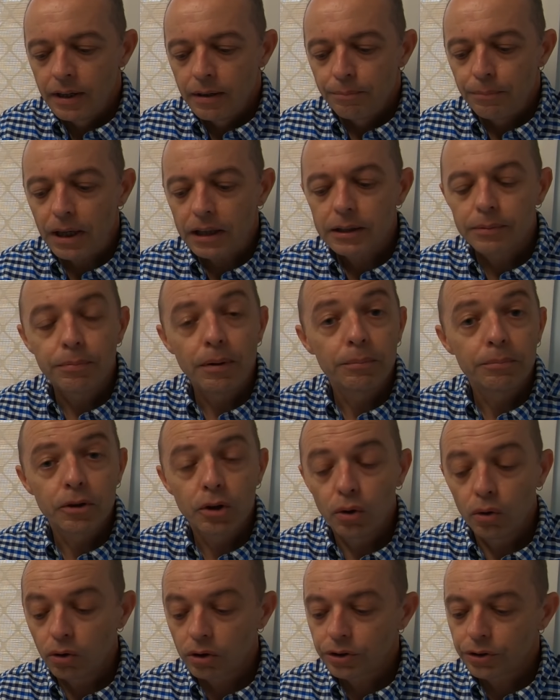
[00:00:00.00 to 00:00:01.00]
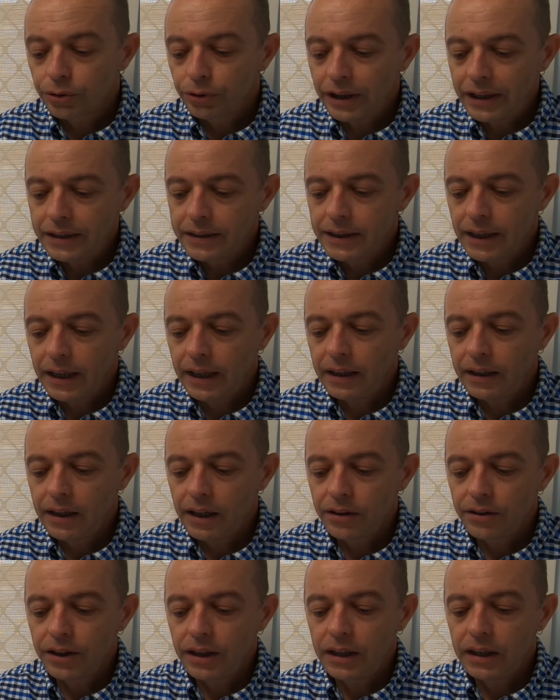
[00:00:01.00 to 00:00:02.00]
Maximum torque's
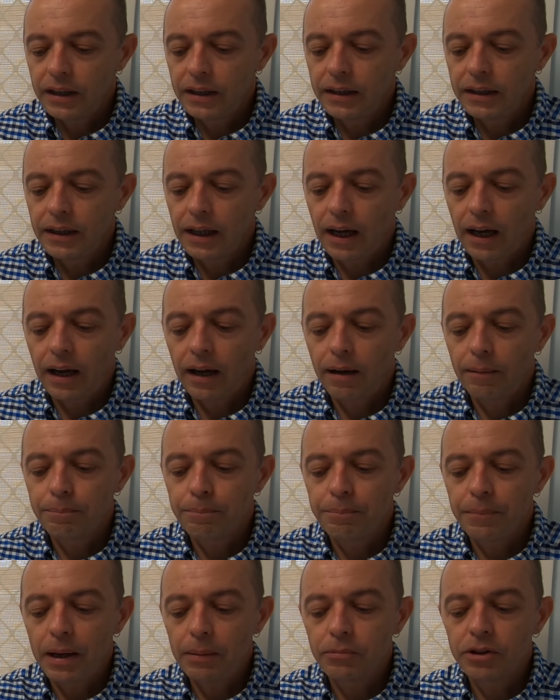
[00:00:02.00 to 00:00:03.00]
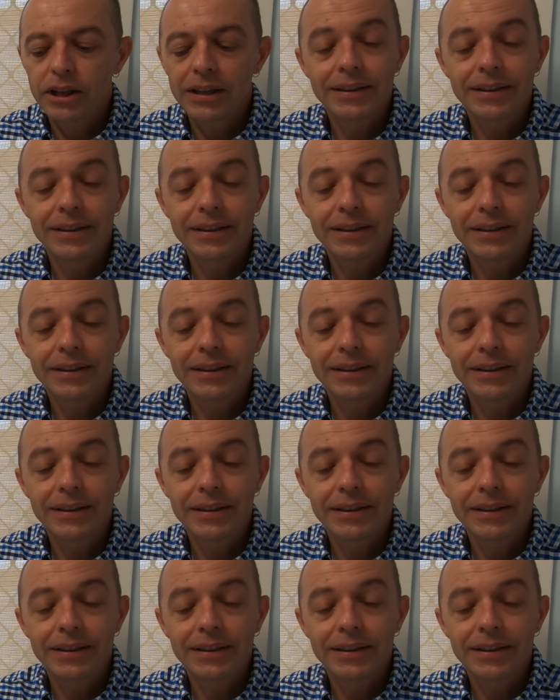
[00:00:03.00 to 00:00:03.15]
310, the MG